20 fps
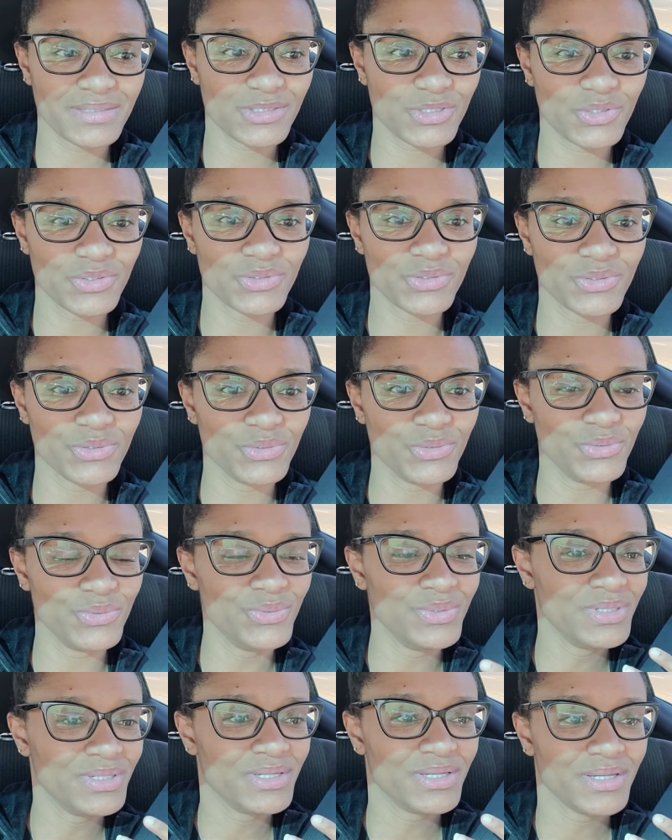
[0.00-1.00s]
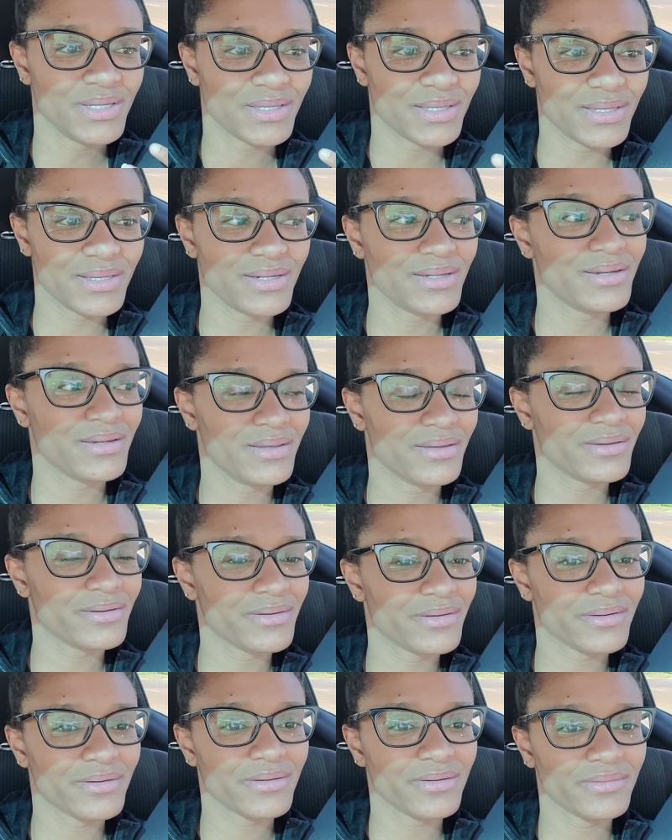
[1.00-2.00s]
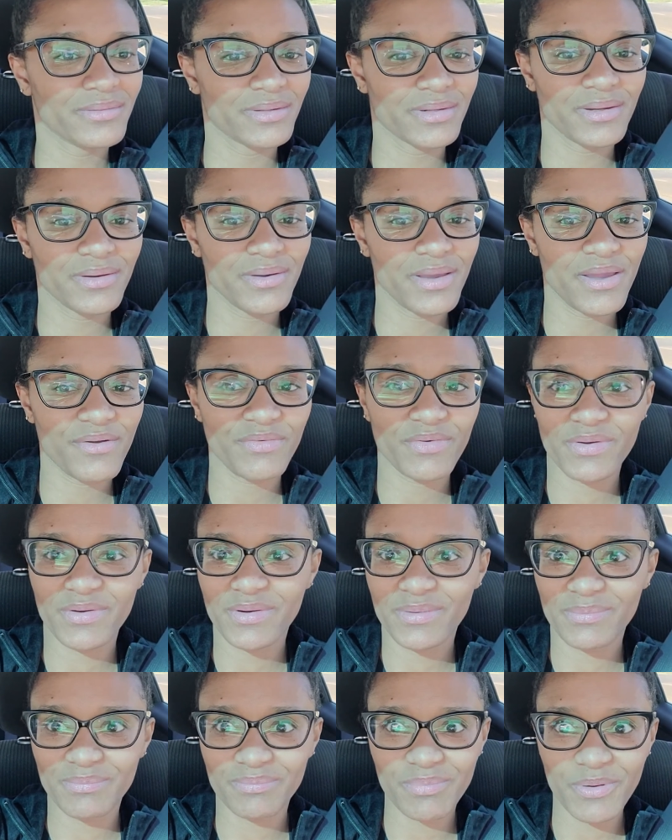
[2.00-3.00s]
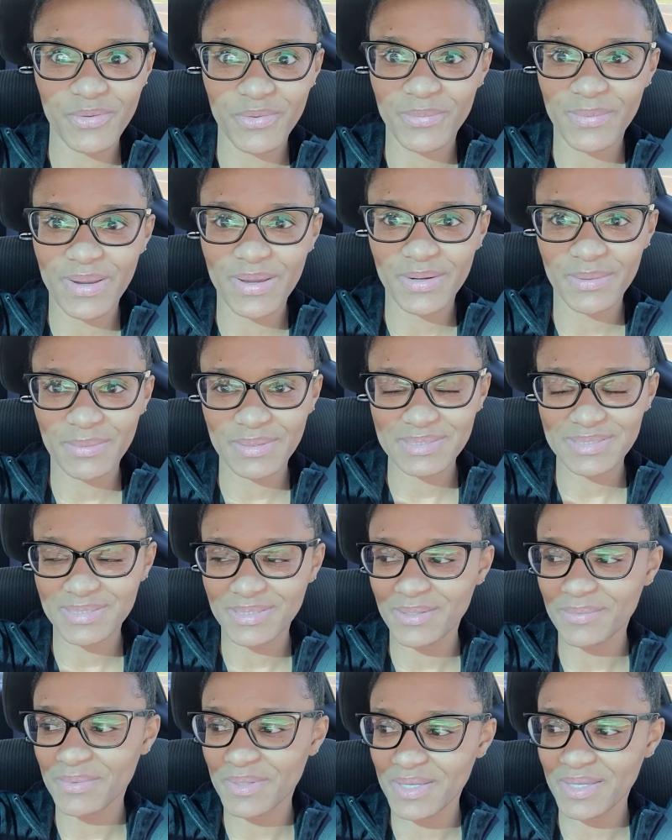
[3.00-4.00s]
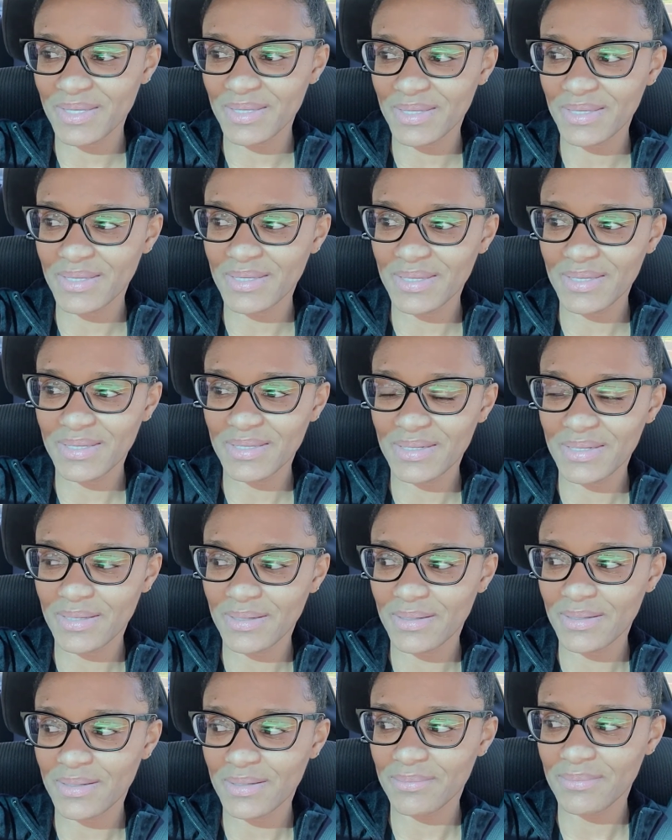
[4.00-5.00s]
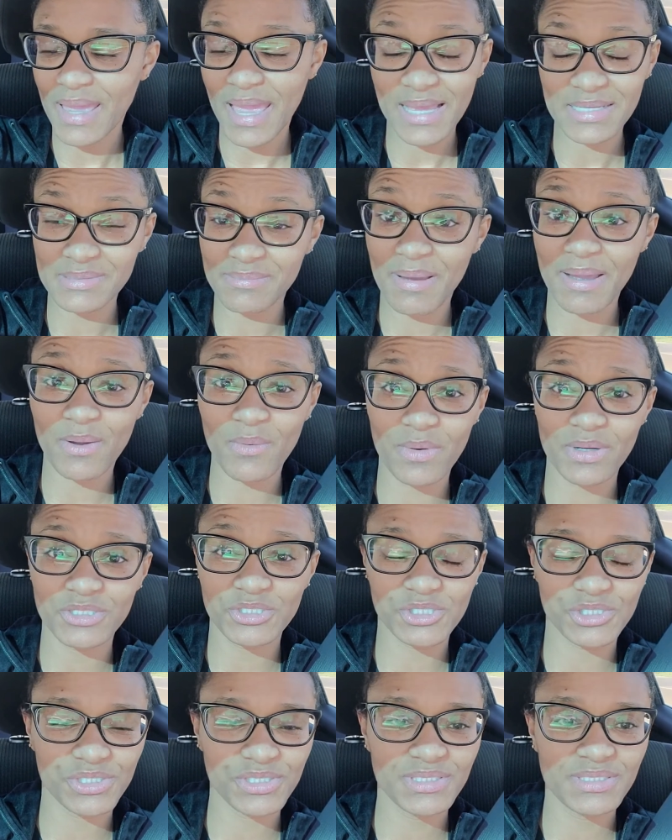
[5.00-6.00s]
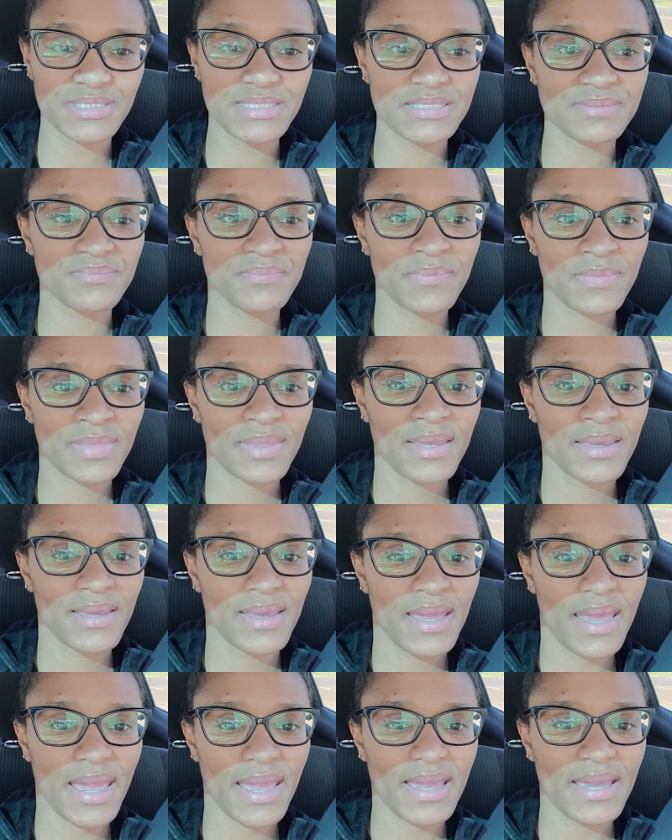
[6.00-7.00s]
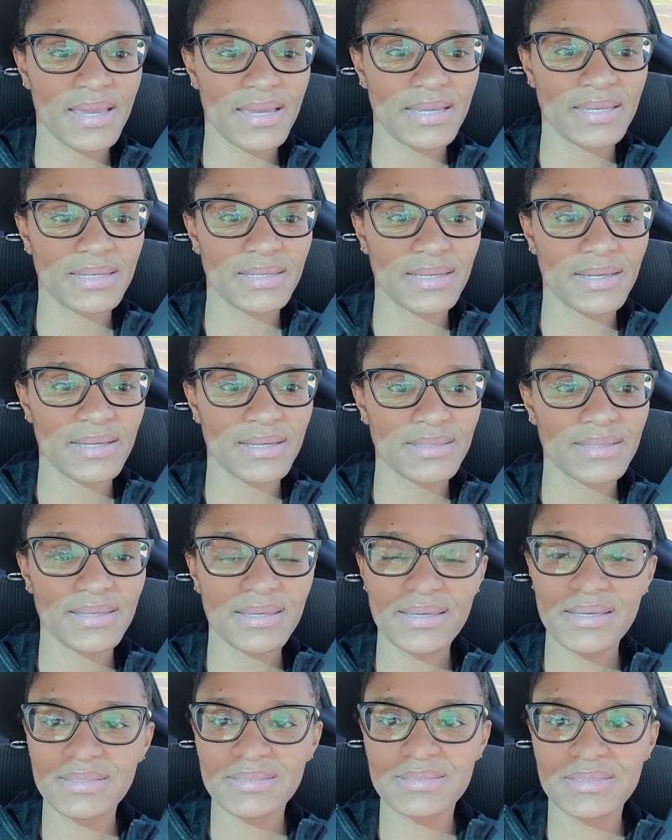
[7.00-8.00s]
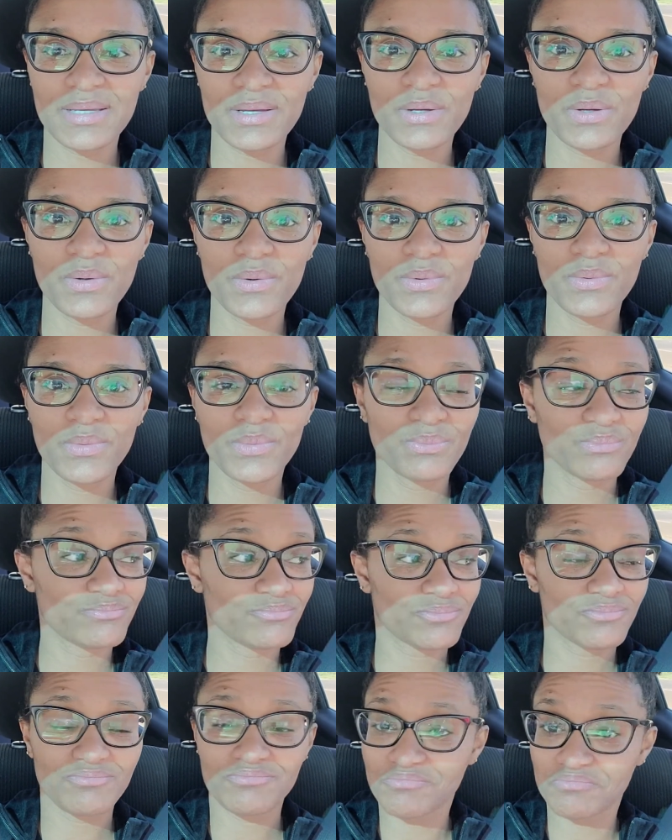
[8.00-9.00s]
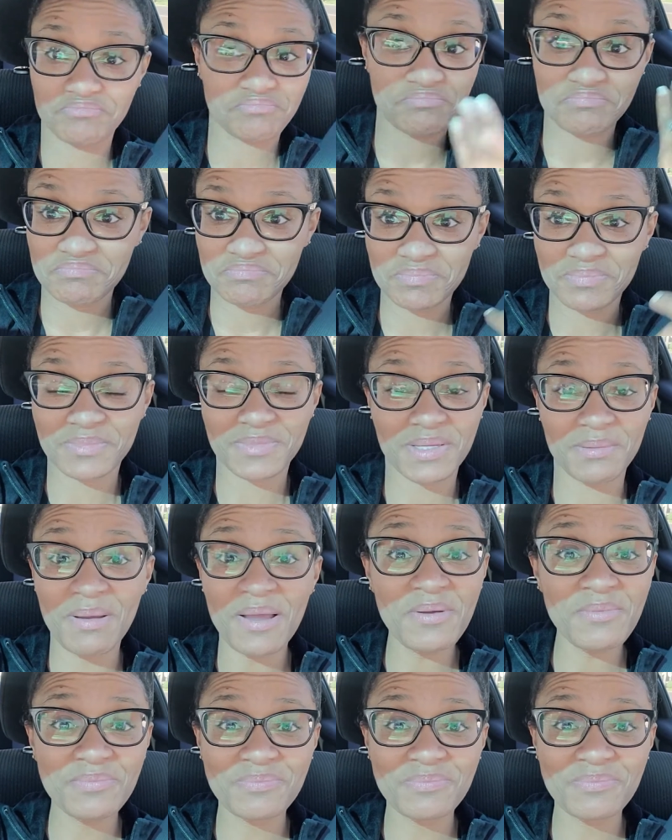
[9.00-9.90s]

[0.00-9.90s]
to get in here, you know, have her poke around in my stomach and ask my questions. And yeah, so come on.